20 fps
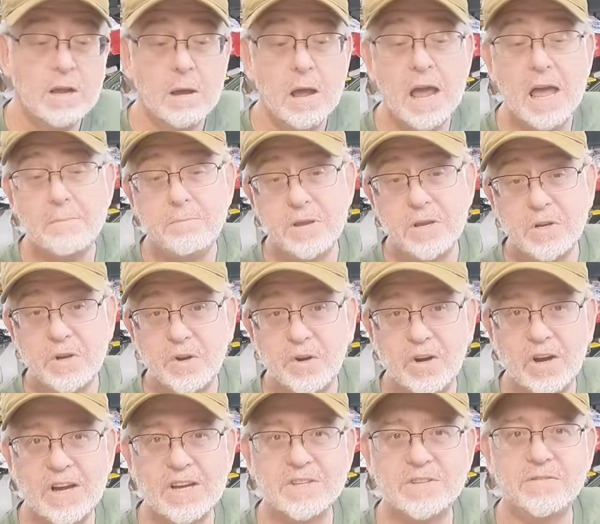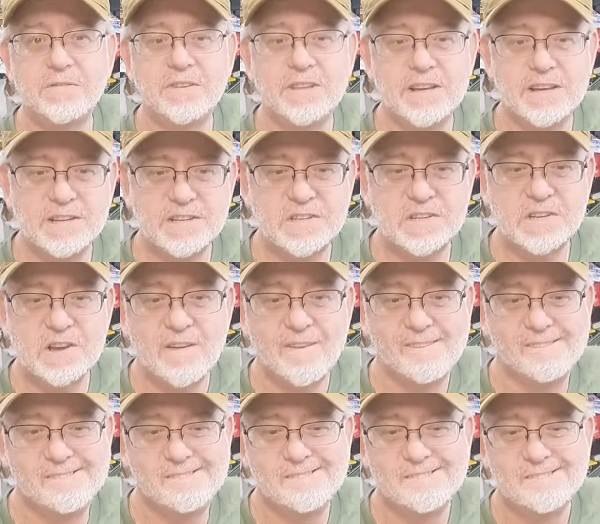And because of this,
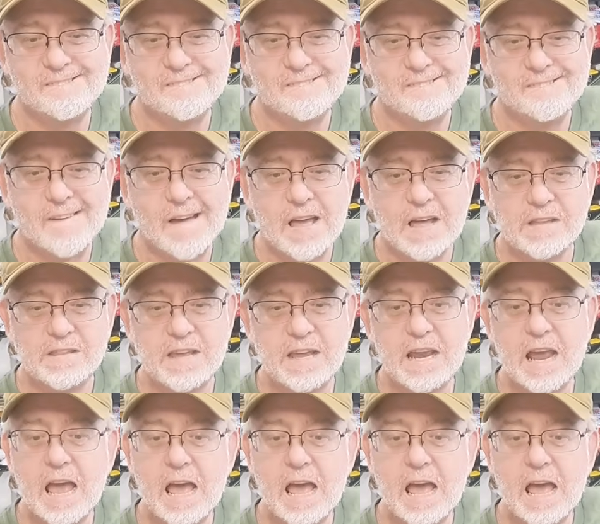they